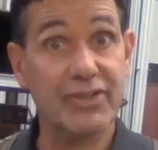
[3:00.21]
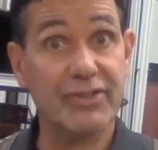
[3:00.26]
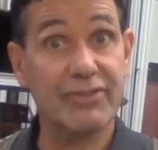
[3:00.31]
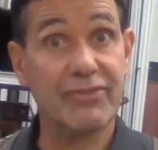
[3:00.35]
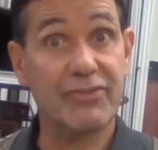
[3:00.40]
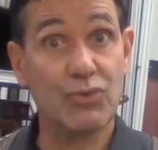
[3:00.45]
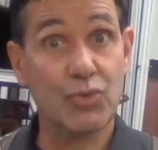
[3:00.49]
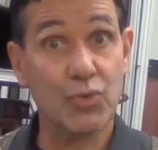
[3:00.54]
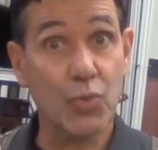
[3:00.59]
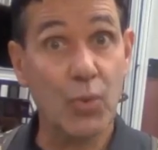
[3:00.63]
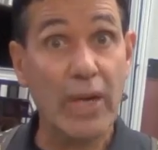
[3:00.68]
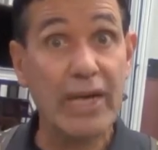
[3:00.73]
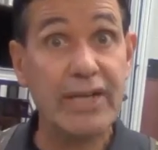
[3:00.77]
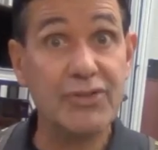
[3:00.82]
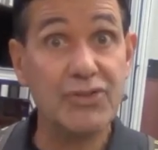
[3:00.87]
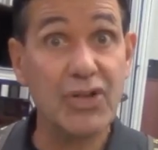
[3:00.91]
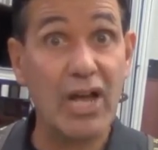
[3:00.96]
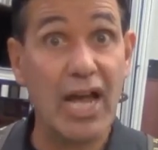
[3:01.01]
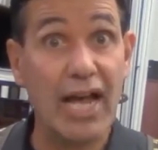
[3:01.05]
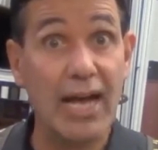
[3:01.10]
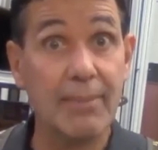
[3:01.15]
a
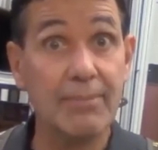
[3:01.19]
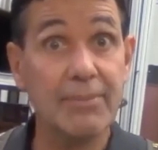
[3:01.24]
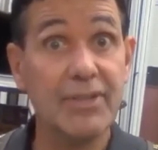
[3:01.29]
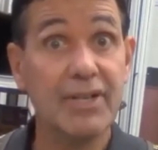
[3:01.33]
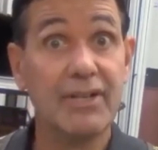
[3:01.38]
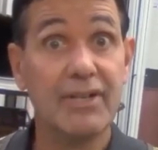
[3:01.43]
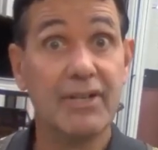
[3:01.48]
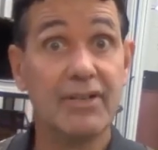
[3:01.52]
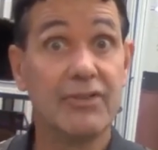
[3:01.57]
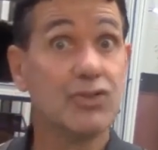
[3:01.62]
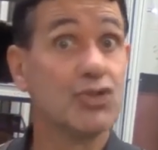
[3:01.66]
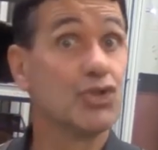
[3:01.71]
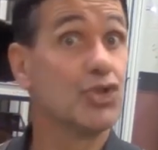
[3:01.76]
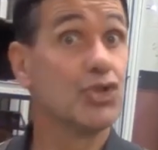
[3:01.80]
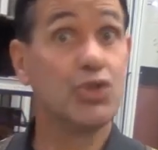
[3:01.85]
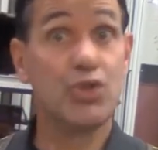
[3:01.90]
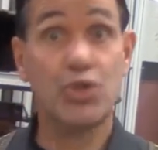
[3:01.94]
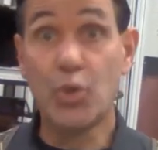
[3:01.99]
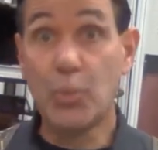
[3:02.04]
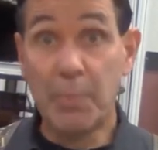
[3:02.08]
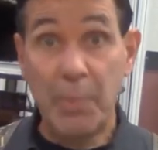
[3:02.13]
great job,
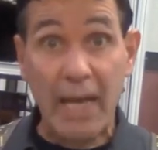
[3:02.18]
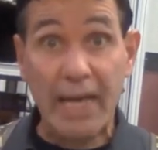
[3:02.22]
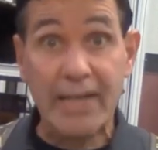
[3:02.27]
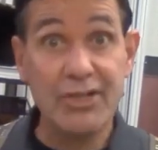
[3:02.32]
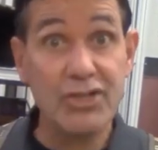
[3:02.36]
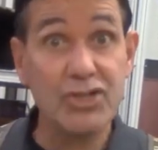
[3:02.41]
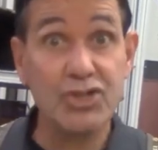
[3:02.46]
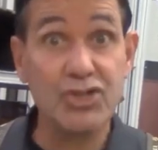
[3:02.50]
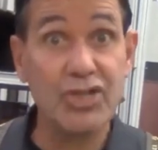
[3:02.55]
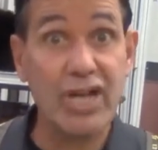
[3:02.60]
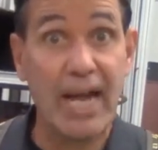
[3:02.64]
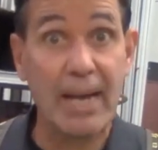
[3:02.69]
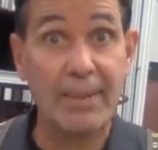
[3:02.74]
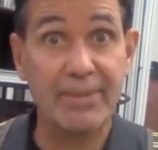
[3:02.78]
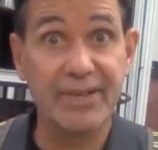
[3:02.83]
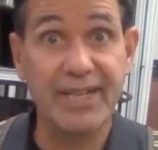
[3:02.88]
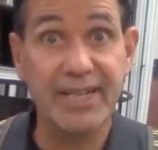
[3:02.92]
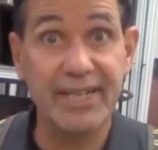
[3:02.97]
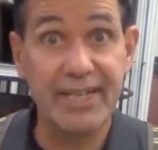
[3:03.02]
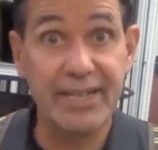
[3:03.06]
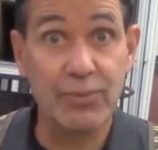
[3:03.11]
stupendous
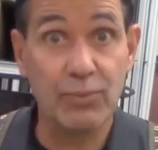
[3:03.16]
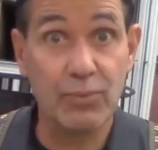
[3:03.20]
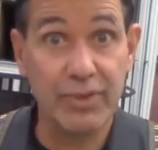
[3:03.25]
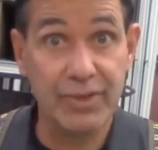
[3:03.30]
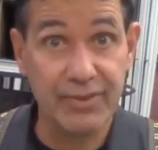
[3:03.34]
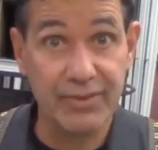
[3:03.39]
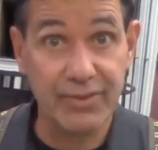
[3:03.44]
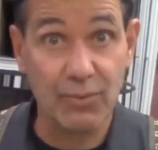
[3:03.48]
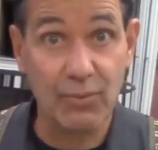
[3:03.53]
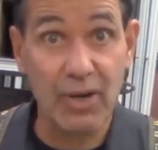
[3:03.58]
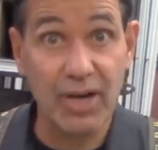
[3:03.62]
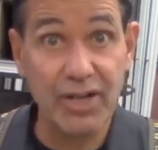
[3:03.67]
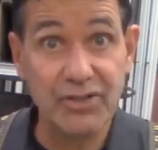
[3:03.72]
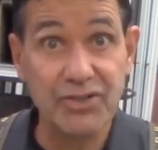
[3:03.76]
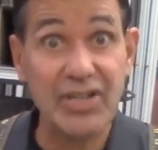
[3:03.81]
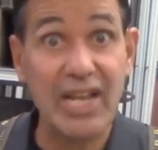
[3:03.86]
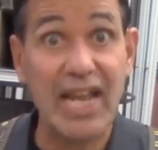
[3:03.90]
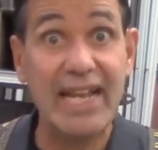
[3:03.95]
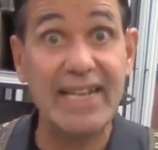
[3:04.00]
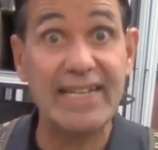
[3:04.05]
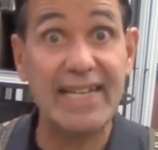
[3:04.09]
job of getting rid of the
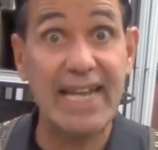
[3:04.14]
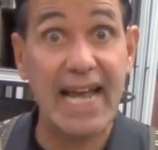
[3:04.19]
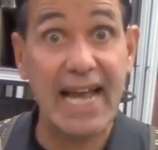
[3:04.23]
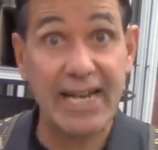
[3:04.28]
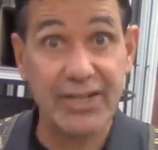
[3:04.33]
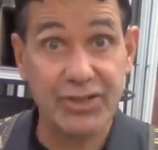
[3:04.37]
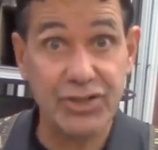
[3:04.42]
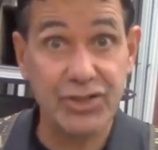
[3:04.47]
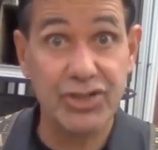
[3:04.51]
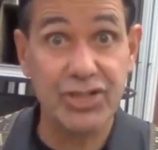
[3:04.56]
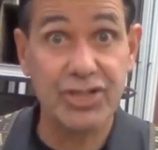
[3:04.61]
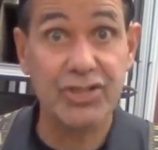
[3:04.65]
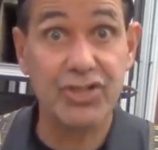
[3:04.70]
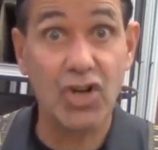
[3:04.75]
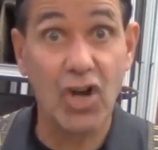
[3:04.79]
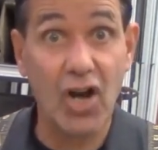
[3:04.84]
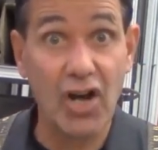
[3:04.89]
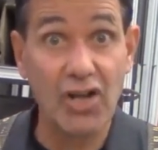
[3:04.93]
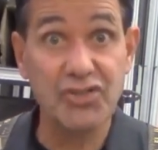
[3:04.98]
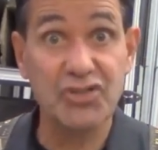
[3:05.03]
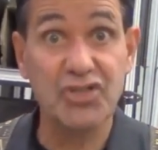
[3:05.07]
rust and the oxygen
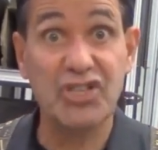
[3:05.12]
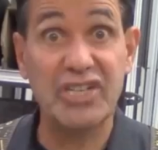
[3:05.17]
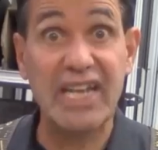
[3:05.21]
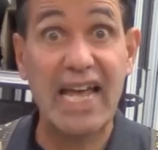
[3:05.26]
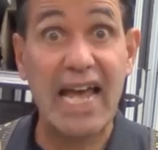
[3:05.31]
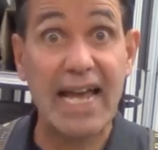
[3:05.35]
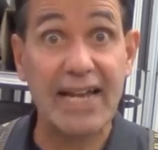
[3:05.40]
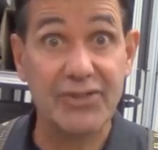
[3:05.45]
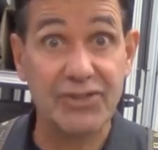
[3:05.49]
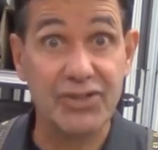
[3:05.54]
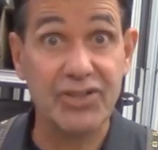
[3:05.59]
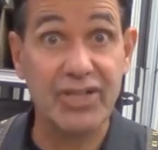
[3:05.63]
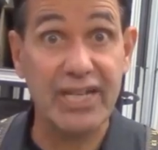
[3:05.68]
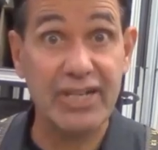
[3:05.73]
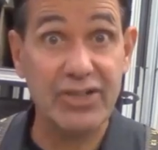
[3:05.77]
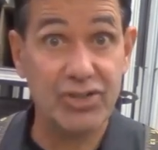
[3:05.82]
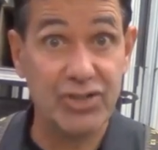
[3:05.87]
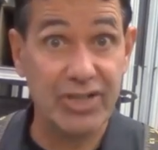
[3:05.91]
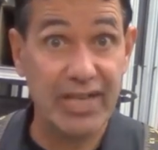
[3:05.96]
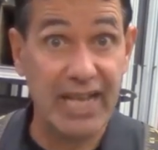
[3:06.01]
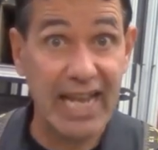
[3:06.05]
causing the
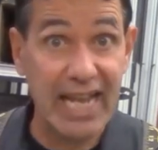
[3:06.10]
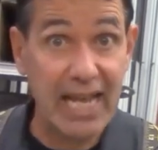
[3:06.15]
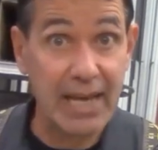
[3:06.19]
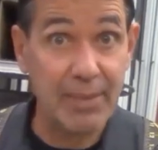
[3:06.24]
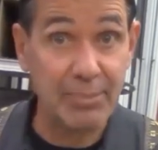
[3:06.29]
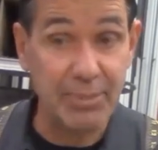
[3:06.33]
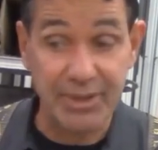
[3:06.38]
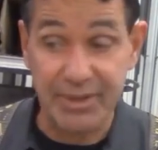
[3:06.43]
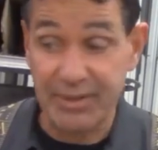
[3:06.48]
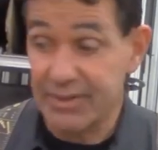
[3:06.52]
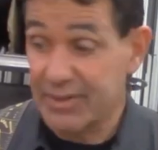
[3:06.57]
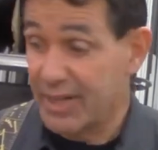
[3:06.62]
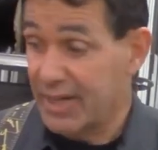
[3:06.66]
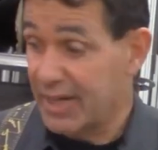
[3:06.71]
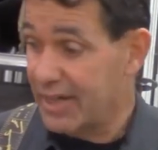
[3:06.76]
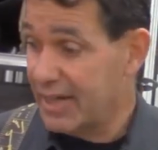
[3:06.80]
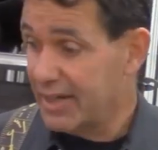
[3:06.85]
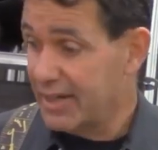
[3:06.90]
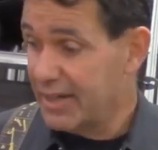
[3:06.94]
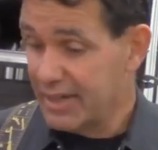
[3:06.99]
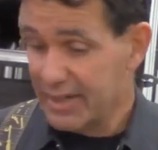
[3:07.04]
oxidation to happen,
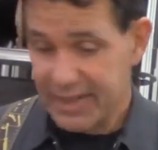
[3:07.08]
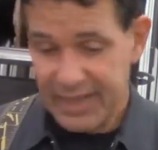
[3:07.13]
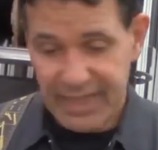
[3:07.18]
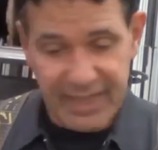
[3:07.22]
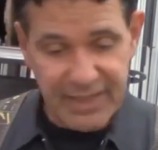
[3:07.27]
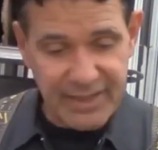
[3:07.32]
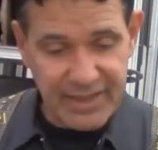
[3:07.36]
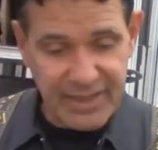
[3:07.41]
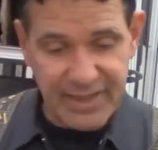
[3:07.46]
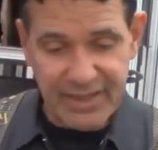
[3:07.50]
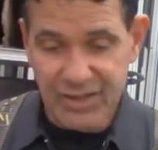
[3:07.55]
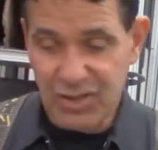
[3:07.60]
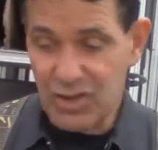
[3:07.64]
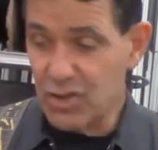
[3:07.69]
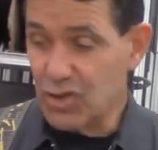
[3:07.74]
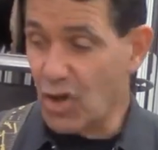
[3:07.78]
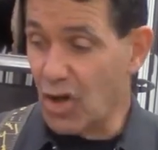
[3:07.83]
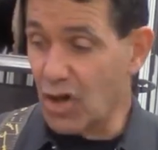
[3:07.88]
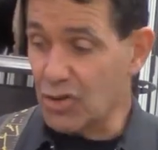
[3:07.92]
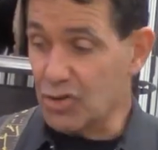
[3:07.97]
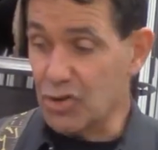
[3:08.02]
it
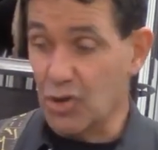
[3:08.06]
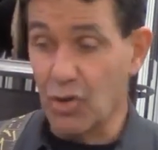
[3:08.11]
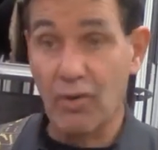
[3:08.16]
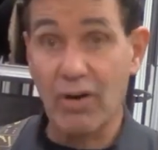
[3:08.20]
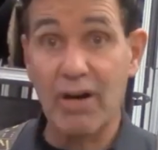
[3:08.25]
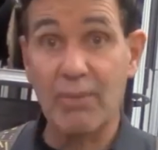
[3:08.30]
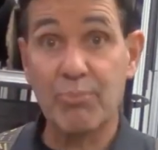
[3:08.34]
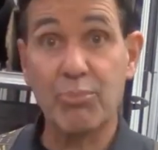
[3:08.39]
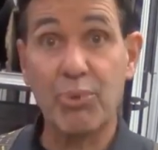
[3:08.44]
is also our